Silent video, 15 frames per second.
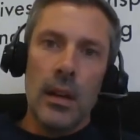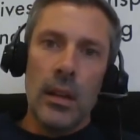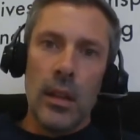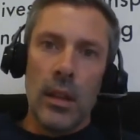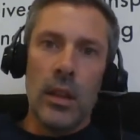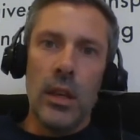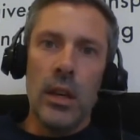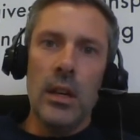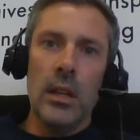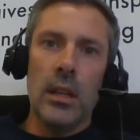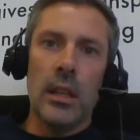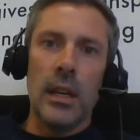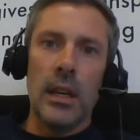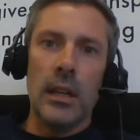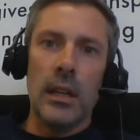The third
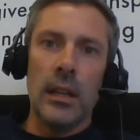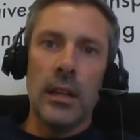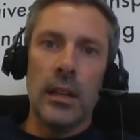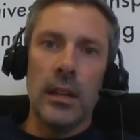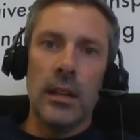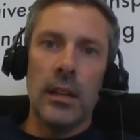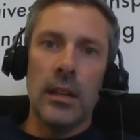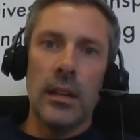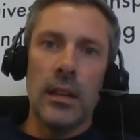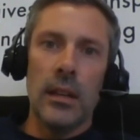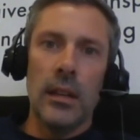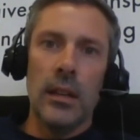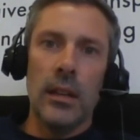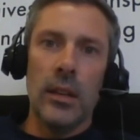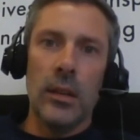thing
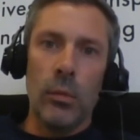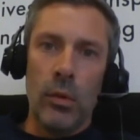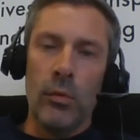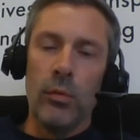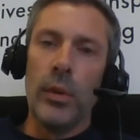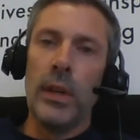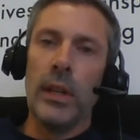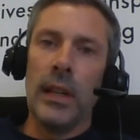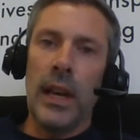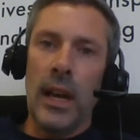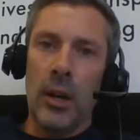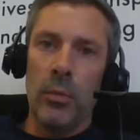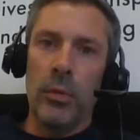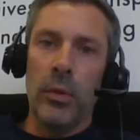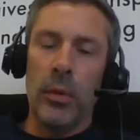that will really
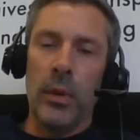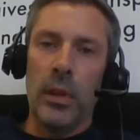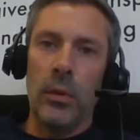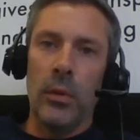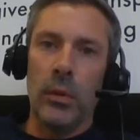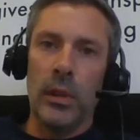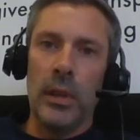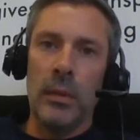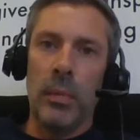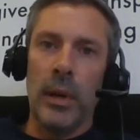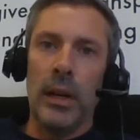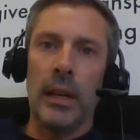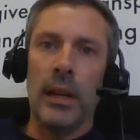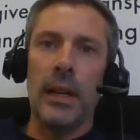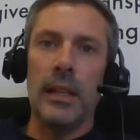help you with your lead buying